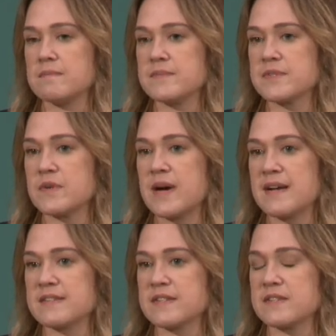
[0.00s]
So
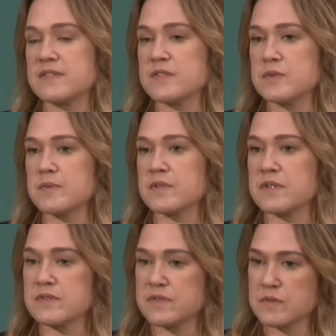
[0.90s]
as a consumer, the
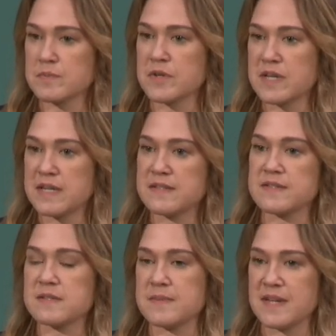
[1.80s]
consumer
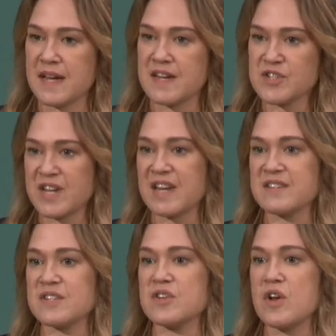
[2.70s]
needs to be
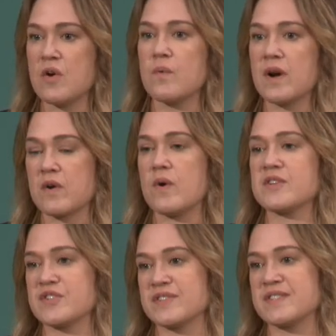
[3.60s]
educated to know what
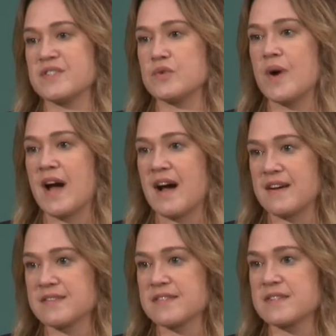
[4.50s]
questions to
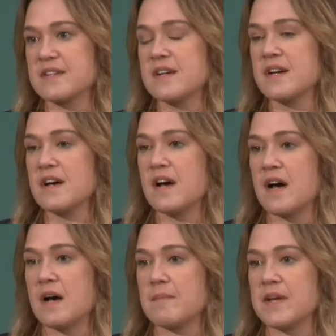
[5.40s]
ask.
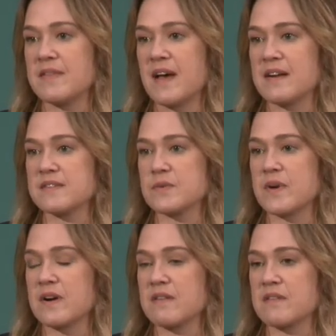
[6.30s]
And that is
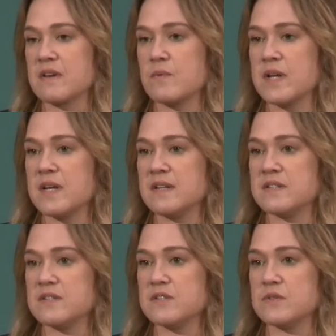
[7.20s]
where I think we need
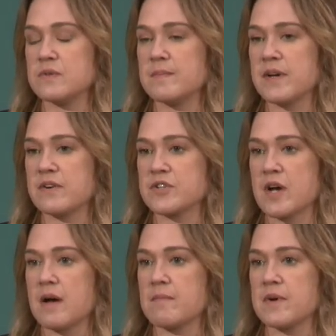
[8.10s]
to do a better
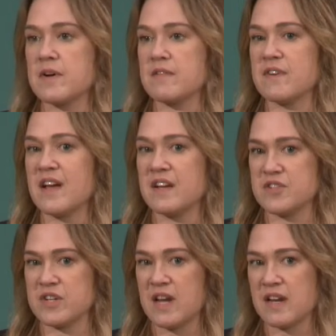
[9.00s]
job of
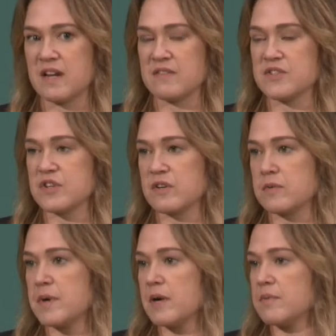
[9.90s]
educating the
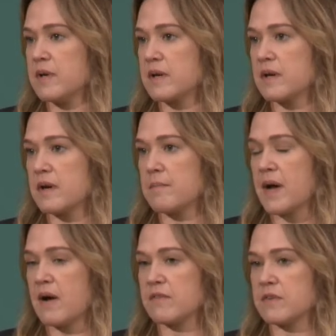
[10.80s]
general public
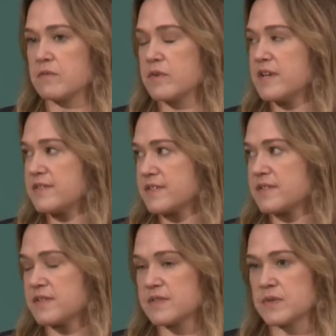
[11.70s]
about the
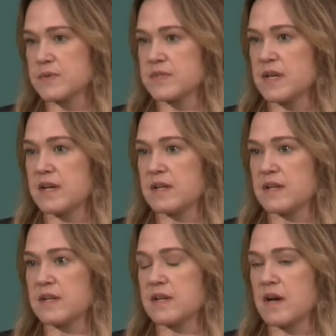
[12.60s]
risks
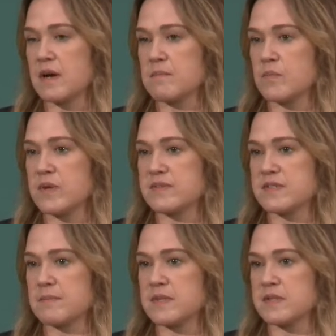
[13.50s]
associated with
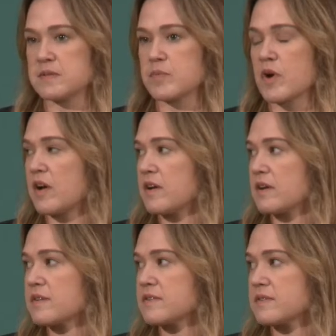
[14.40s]
some of these
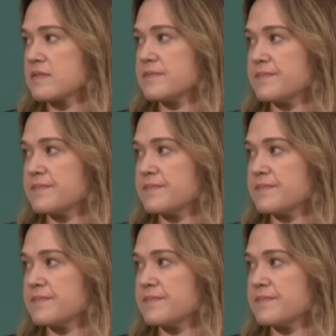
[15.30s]
products.